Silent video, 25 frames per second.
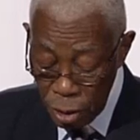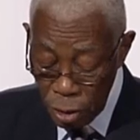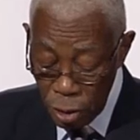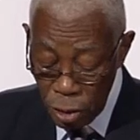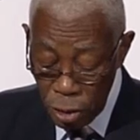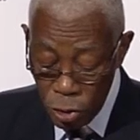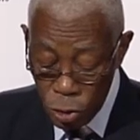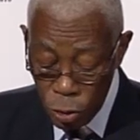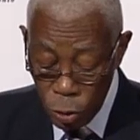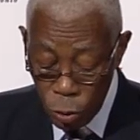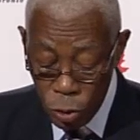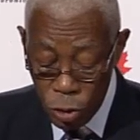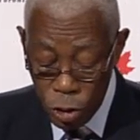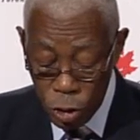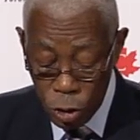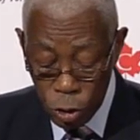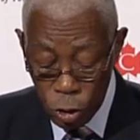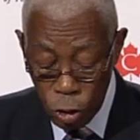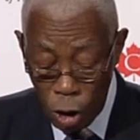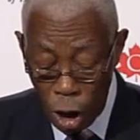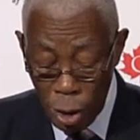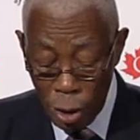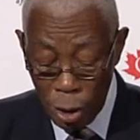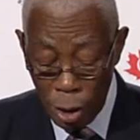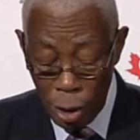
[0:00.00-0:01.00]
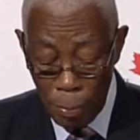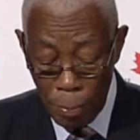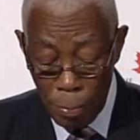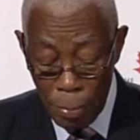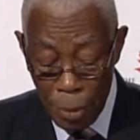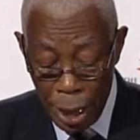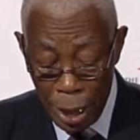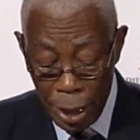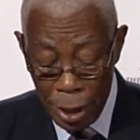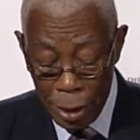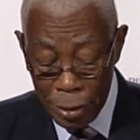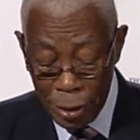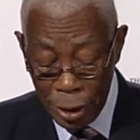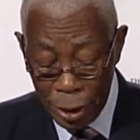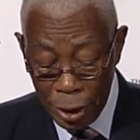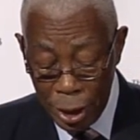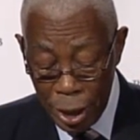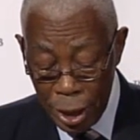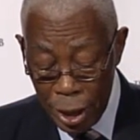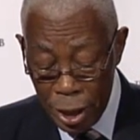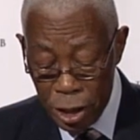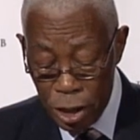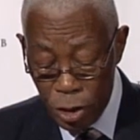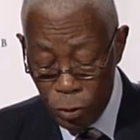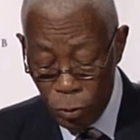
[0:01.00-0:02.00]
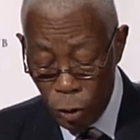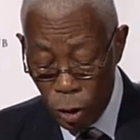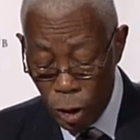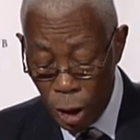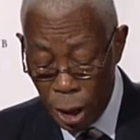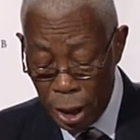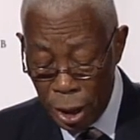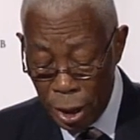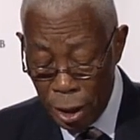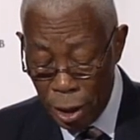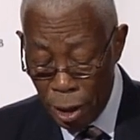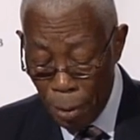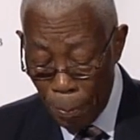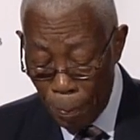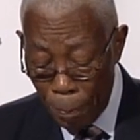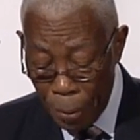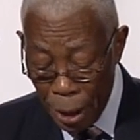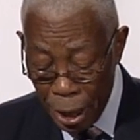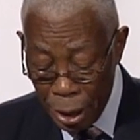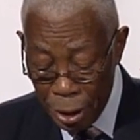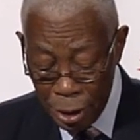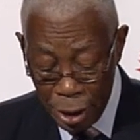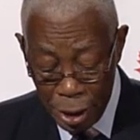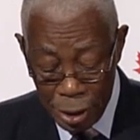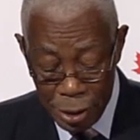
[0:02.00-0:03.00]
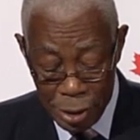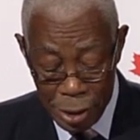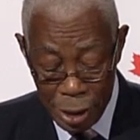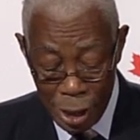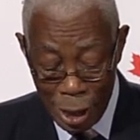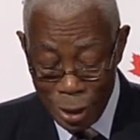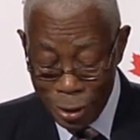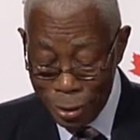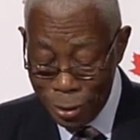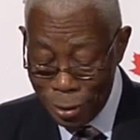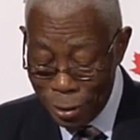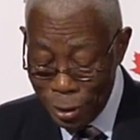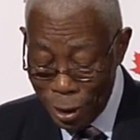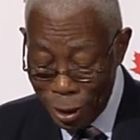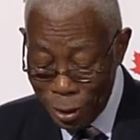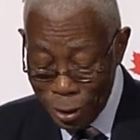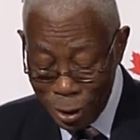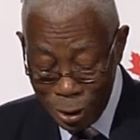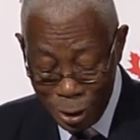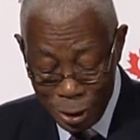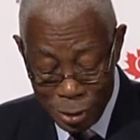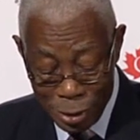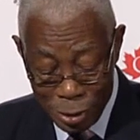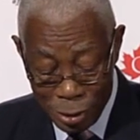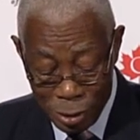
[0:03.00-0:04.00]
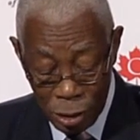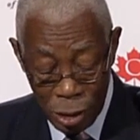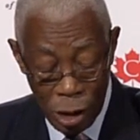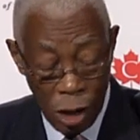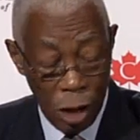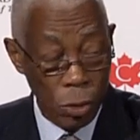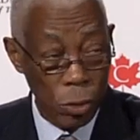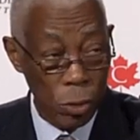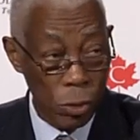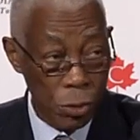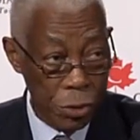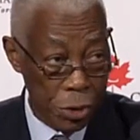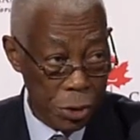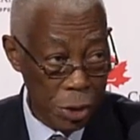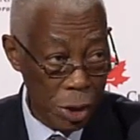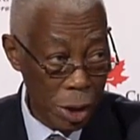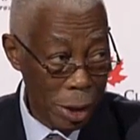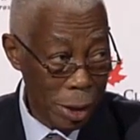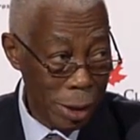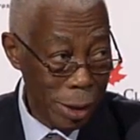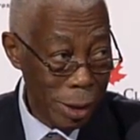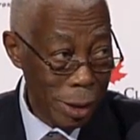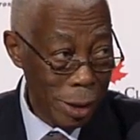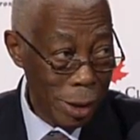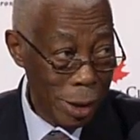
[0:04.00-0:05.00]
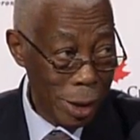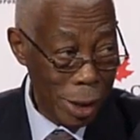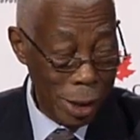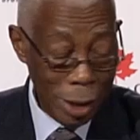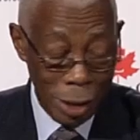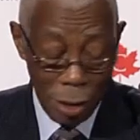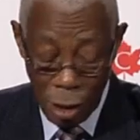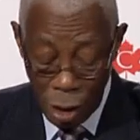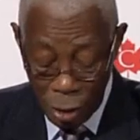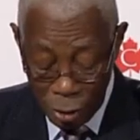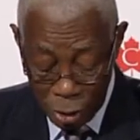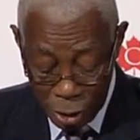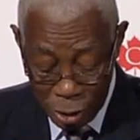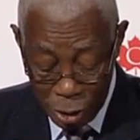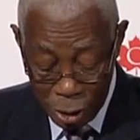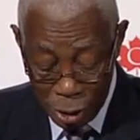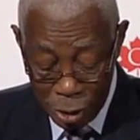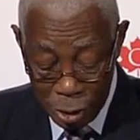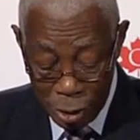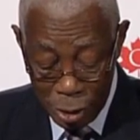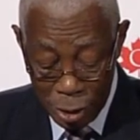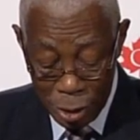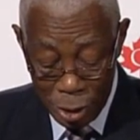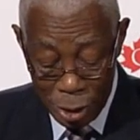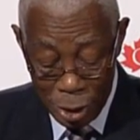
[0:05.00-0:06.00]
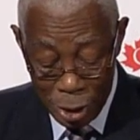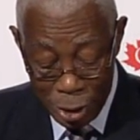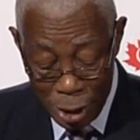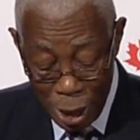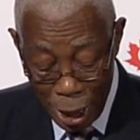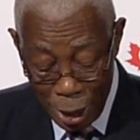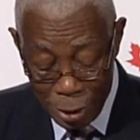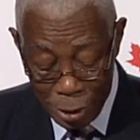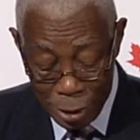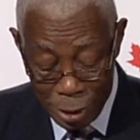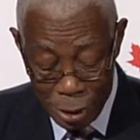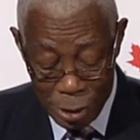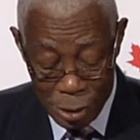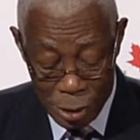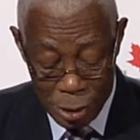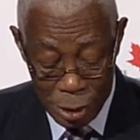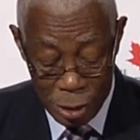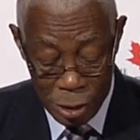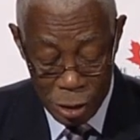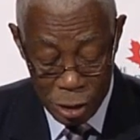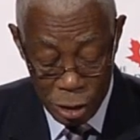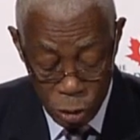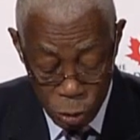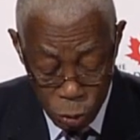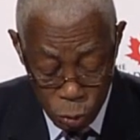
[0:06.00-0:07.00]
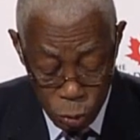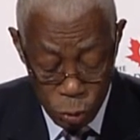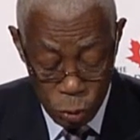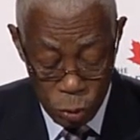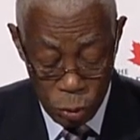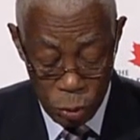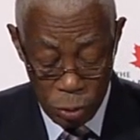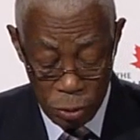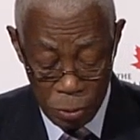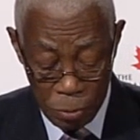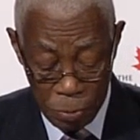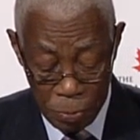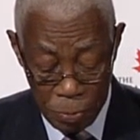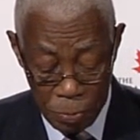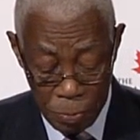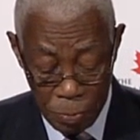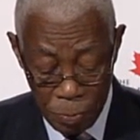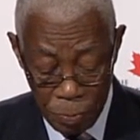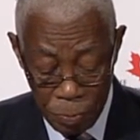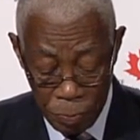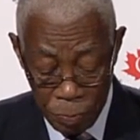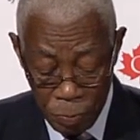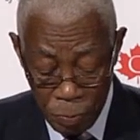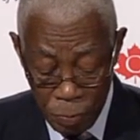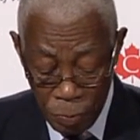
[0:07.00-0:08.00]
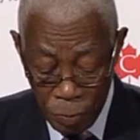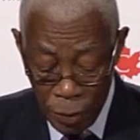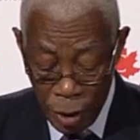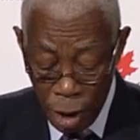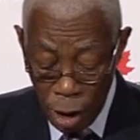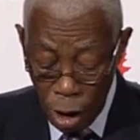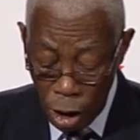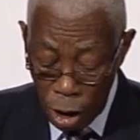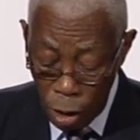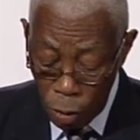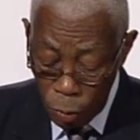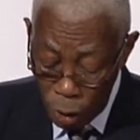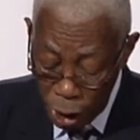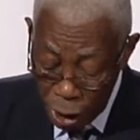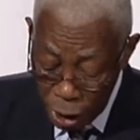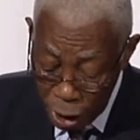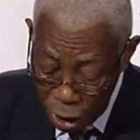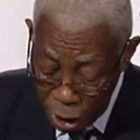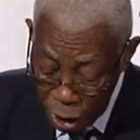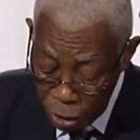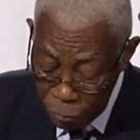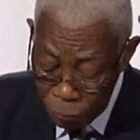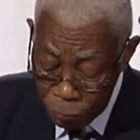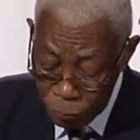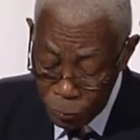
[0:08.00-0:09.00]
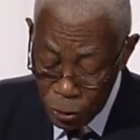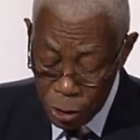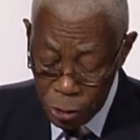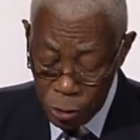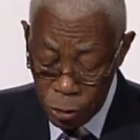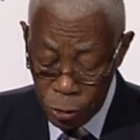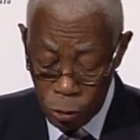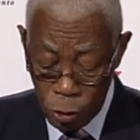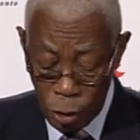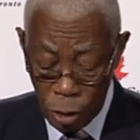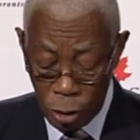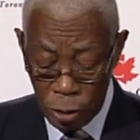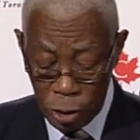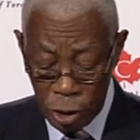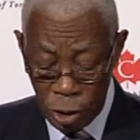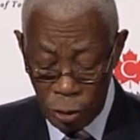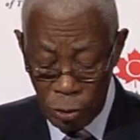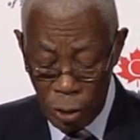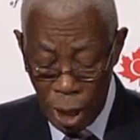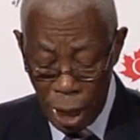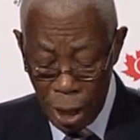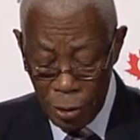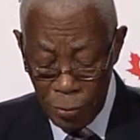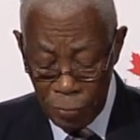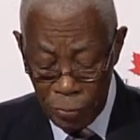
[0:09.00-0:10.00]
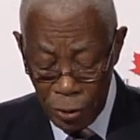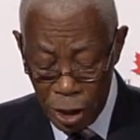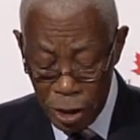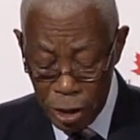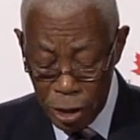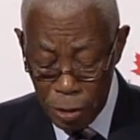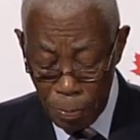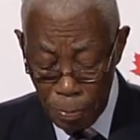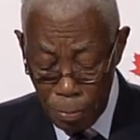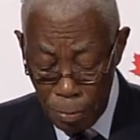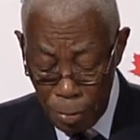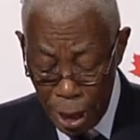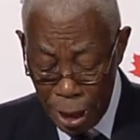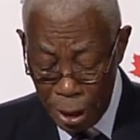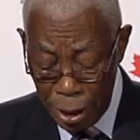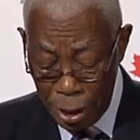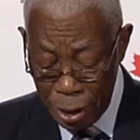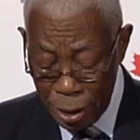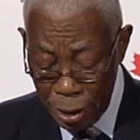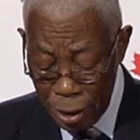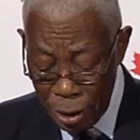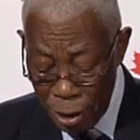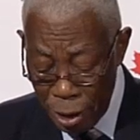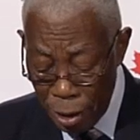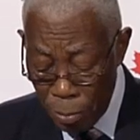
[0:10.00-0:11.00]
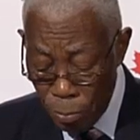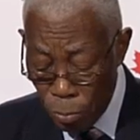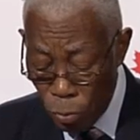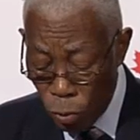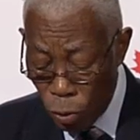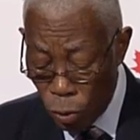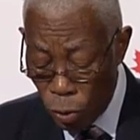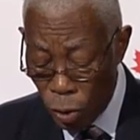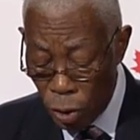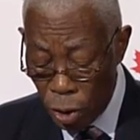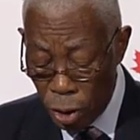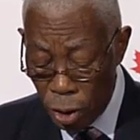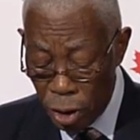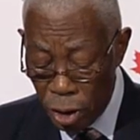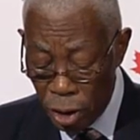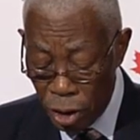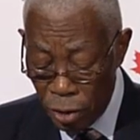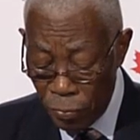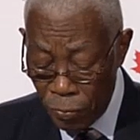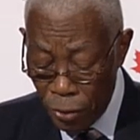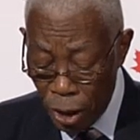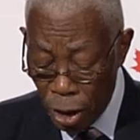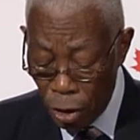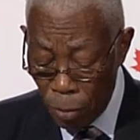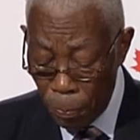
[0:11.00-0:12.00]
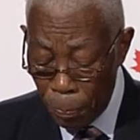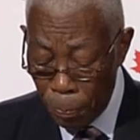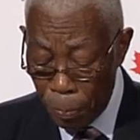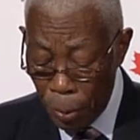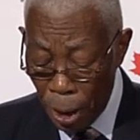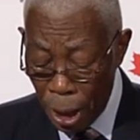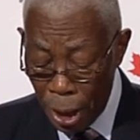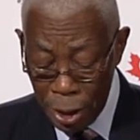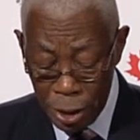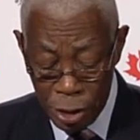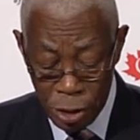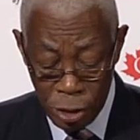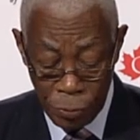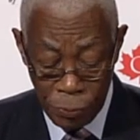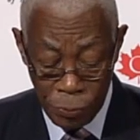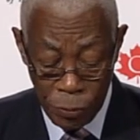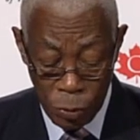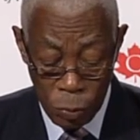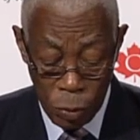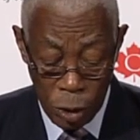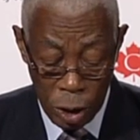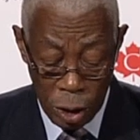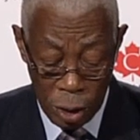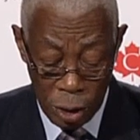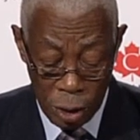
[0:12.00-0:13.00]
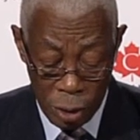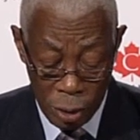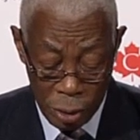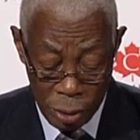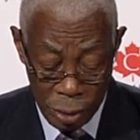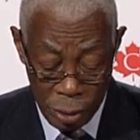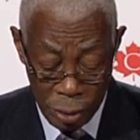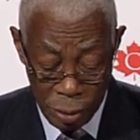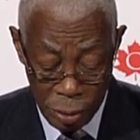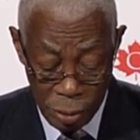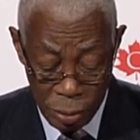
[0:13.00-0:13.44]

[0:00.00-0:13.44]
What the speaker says: so strongly made the case for independence at Lancaster House in London in 1962. Our infrastructure rivals many in more developed parts of the world.